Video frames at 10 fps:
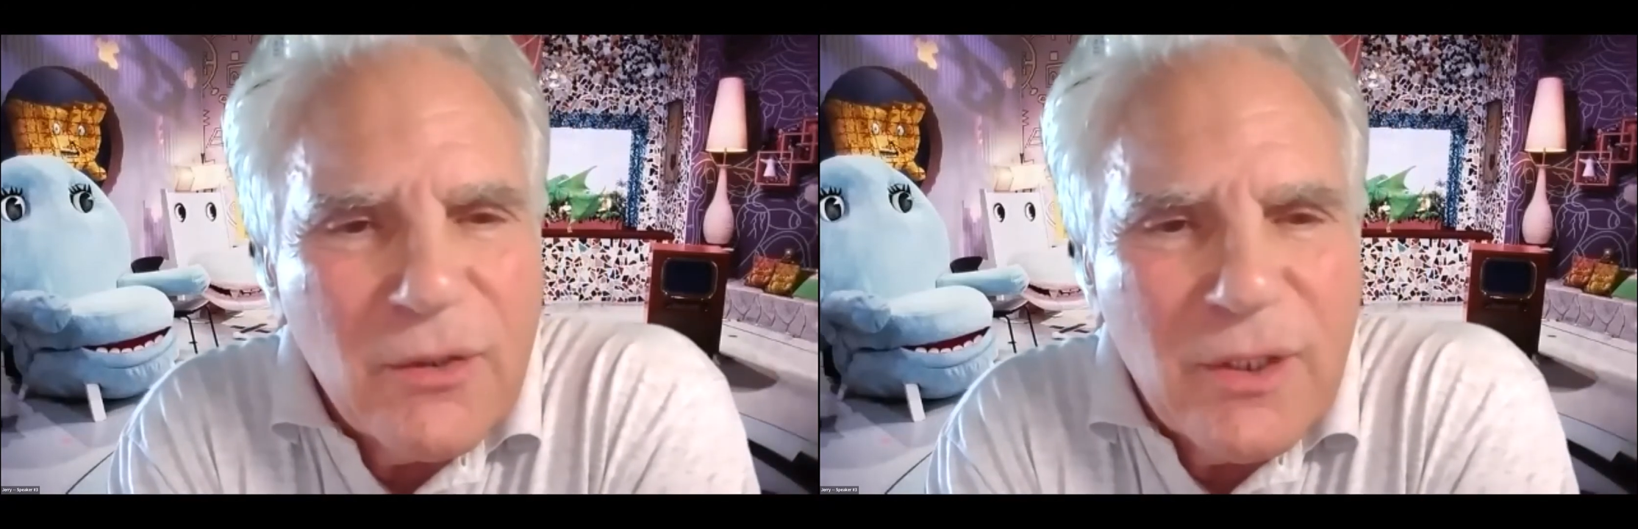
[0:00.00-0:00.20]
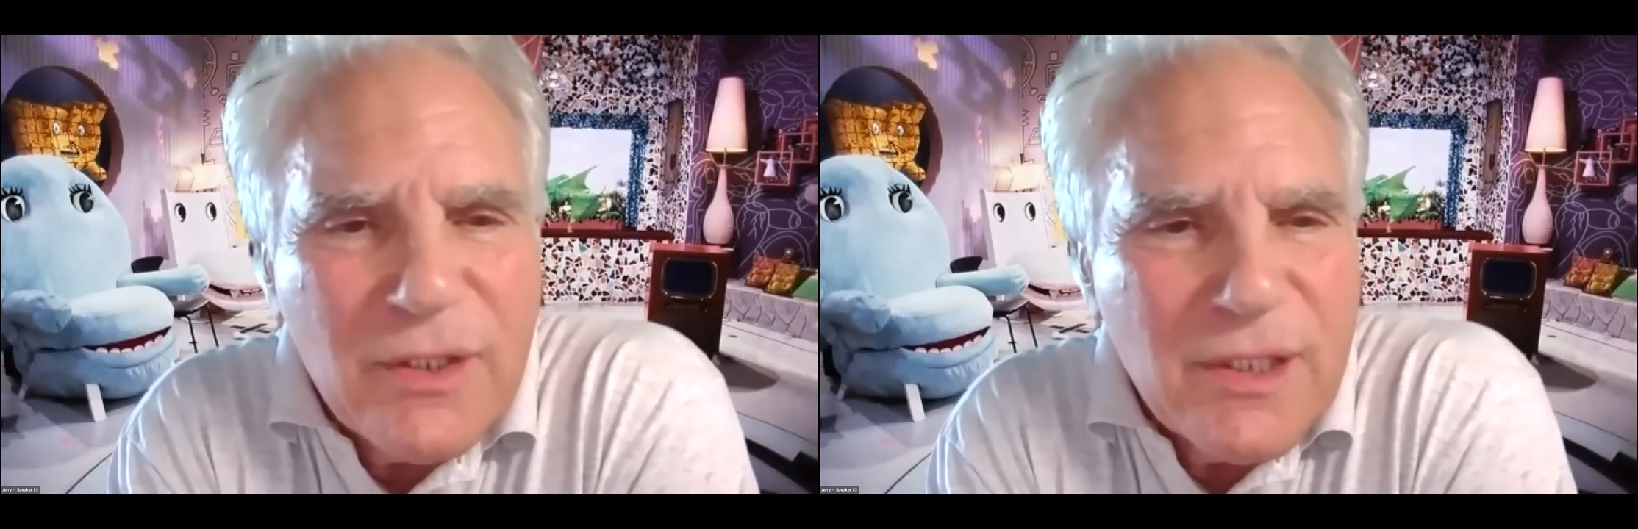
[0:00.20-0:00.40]

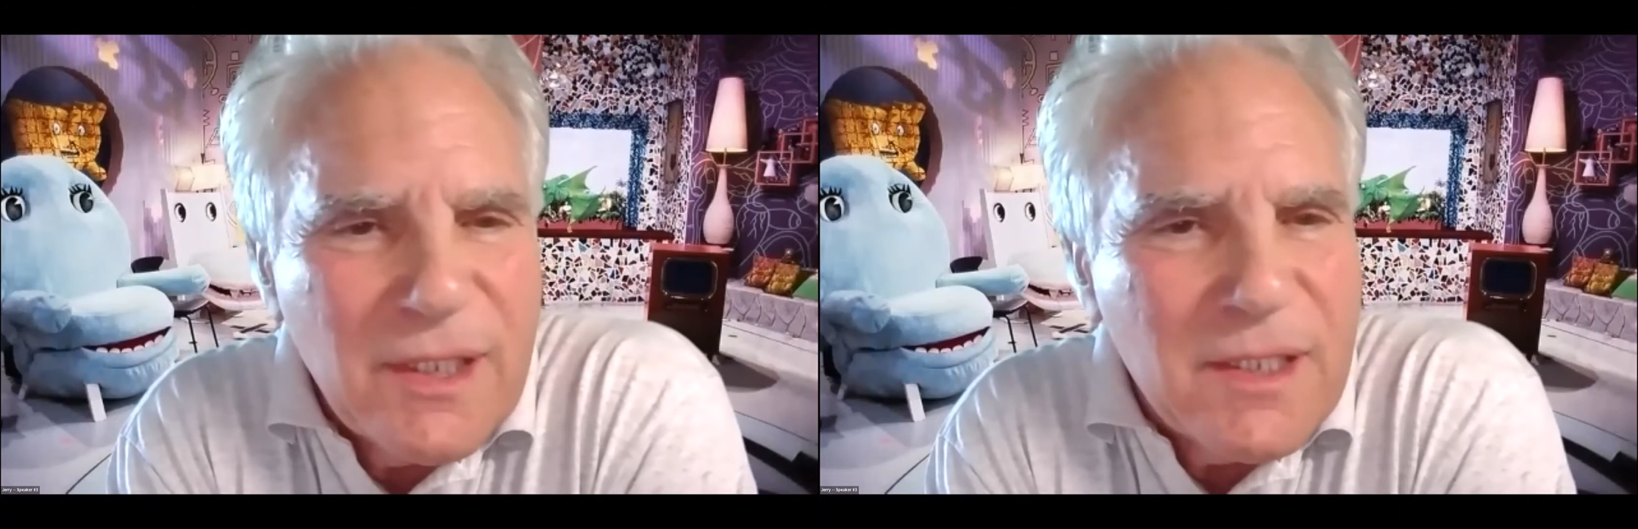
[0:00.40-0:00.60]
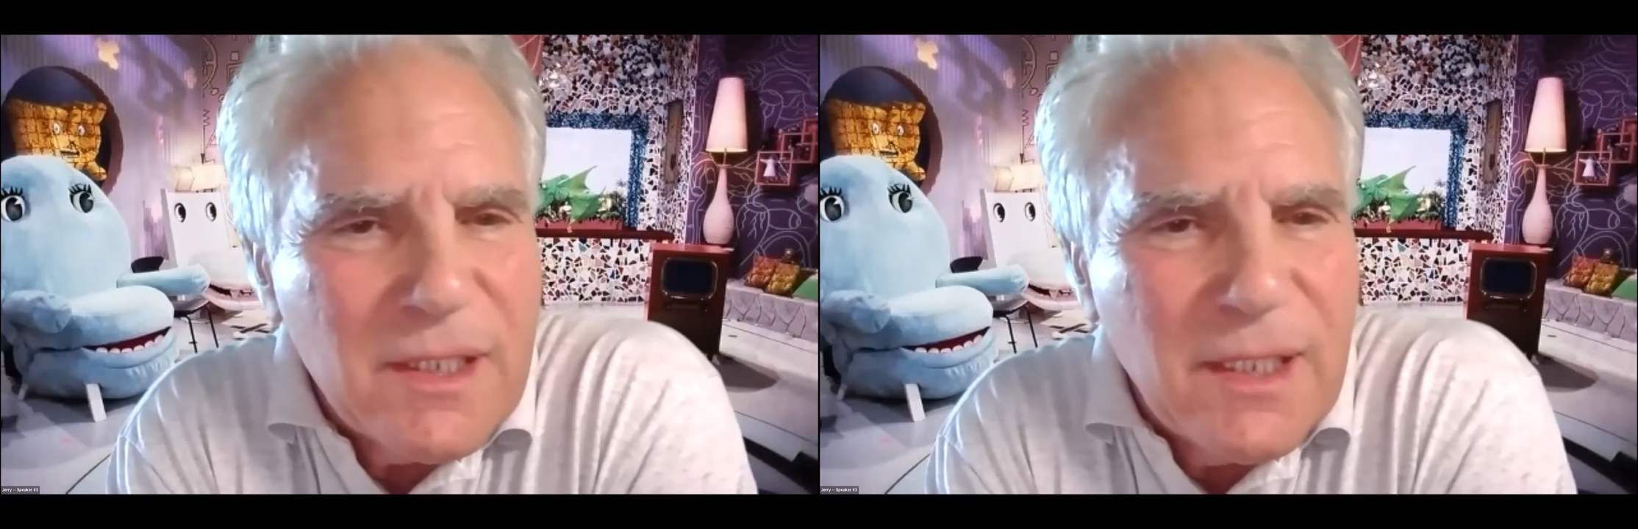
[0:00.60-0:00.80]
You could
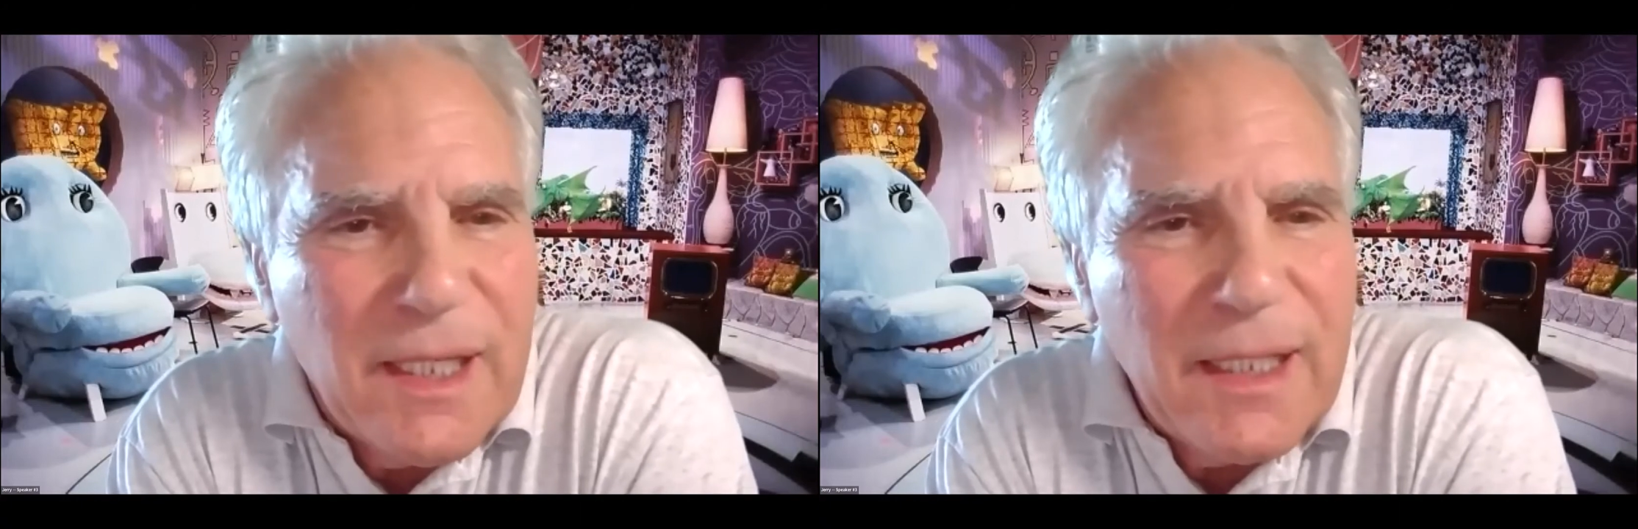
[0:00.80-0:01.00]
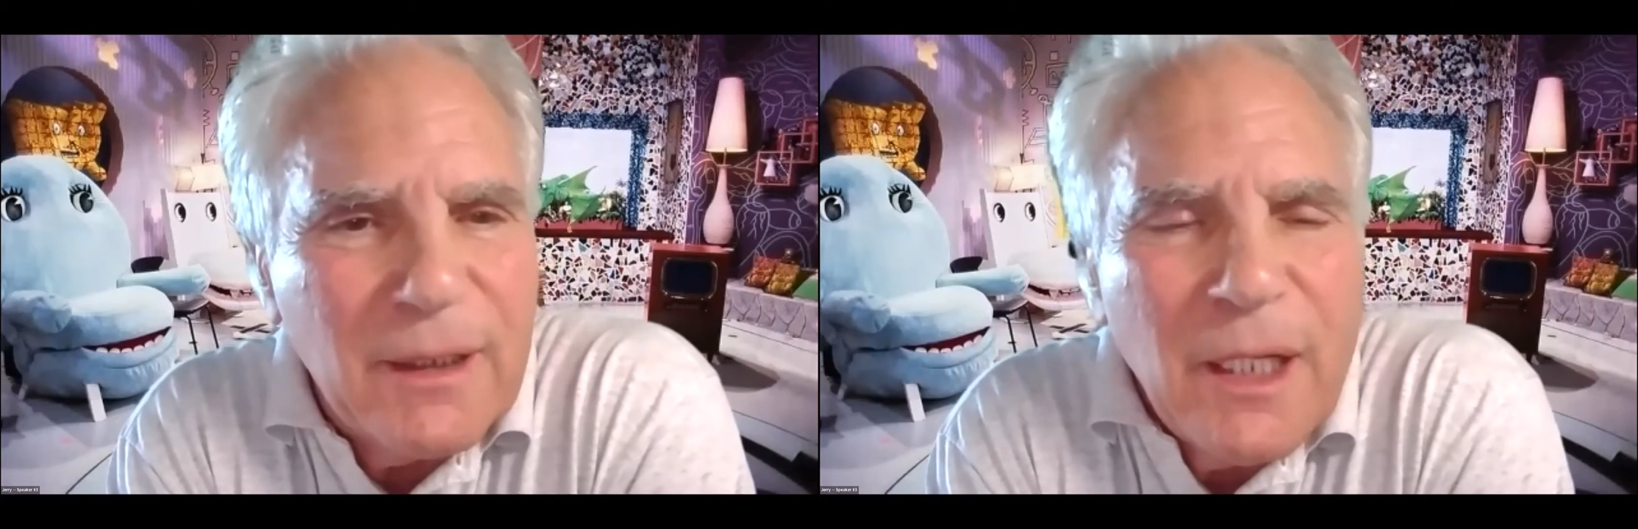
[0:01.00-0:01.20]
see
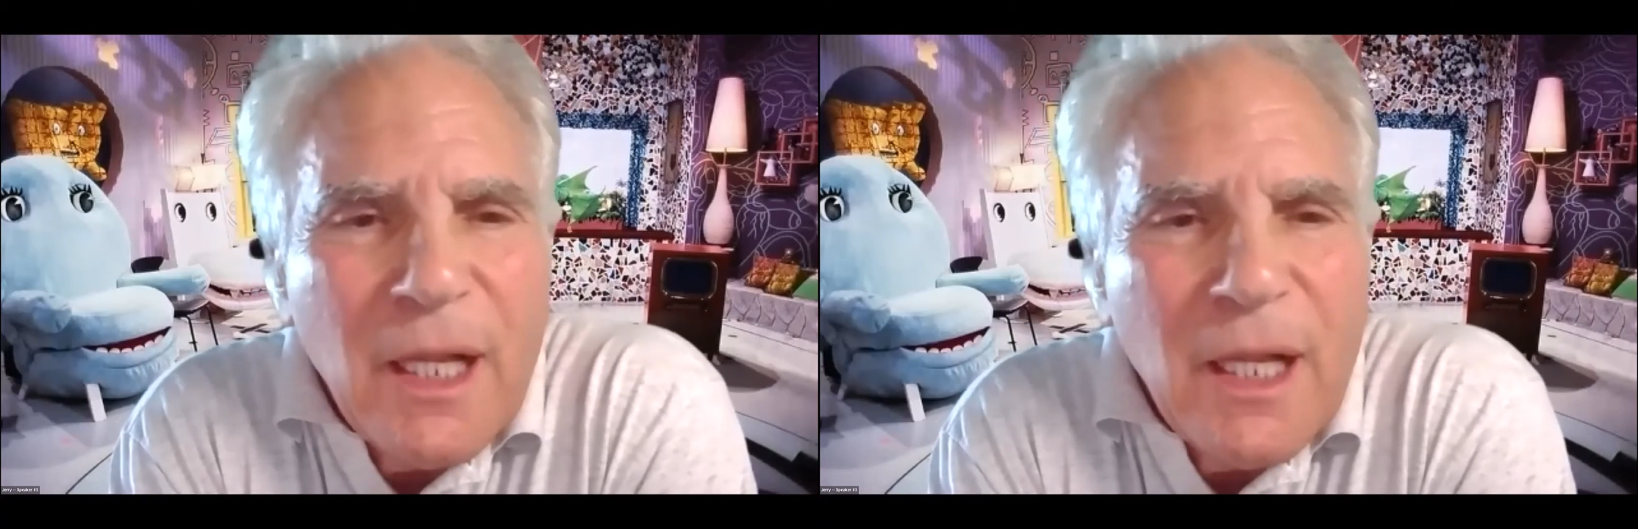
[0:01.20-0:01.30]
today